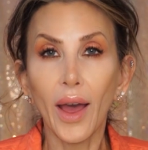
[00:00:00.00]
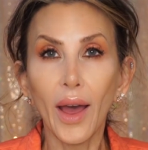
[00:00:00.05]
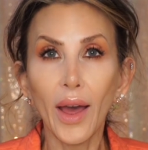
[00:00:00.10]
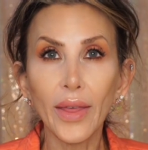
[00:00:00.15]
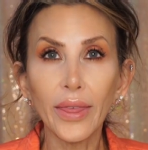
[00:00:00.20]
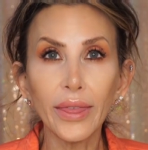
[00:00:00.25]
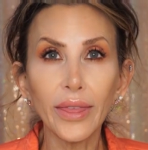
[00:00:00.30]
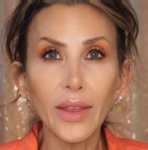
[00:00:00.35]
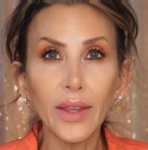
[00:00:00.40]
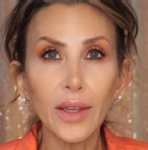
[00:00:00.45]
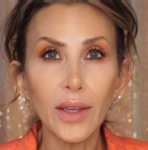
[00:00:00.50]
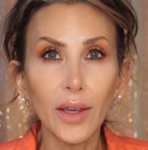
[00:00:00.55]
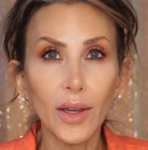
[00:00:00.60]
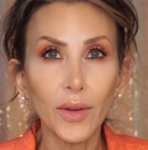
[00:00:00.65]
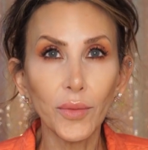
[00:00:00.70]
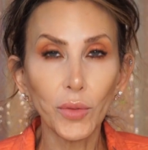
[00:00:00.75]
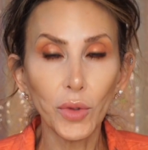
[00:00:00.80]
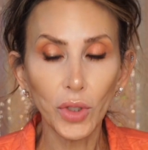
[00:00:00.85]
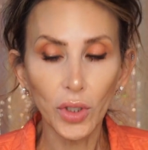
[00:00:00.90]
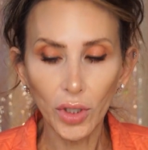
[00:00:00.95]
I think
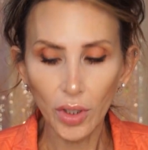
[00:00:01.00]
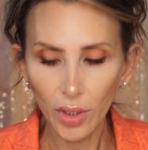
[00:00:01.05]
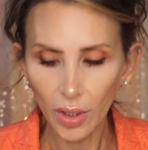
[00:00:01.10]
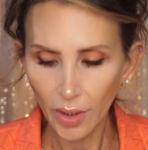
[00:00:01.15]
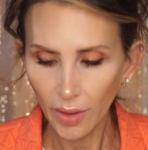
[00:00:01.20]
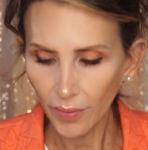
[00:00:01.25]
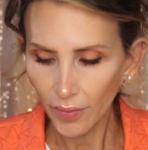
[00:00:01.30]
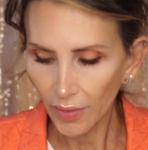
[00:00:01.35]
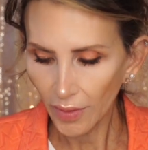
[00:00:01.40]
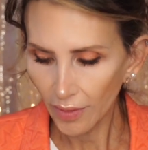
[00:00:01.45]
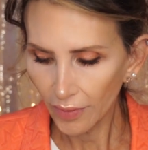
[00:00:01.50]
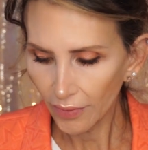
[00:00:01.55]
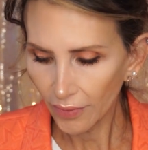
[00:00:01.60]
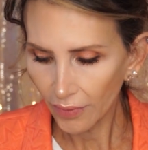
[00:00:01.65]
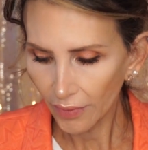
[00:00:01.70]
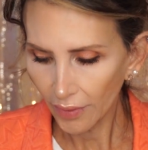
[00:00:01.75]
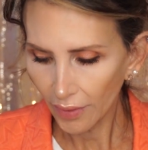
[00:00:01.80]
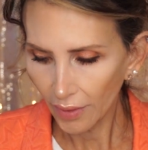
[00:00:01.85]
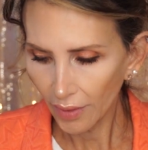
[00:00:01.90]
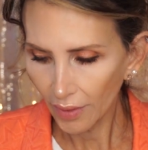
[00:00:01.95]
I'm going to cut
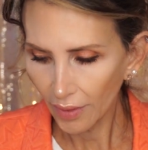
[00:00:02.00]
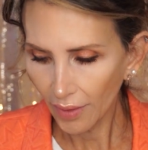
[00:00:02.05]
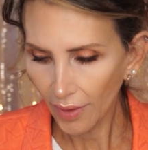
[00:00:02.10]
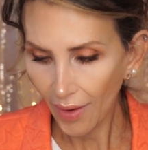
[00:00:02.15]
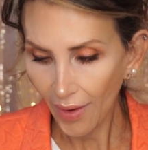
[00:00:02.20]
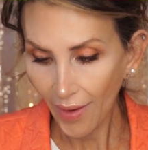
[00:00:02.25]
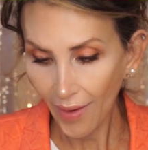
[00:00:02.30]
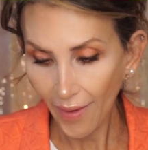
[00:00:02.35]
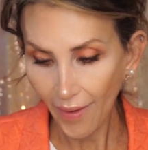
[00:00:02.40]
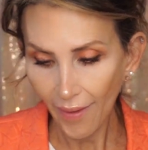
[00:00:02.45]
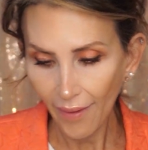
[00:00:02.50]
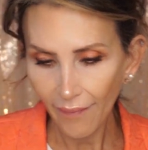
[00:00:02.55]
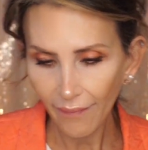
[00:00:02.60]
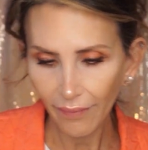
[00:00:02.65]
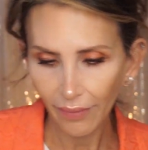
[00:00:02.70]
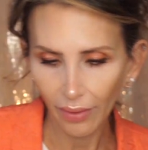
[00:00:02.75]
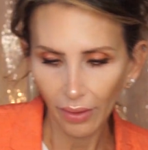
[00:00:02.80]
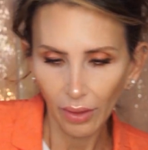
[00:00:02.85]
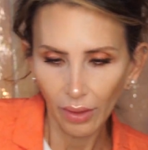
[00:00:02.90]
these in half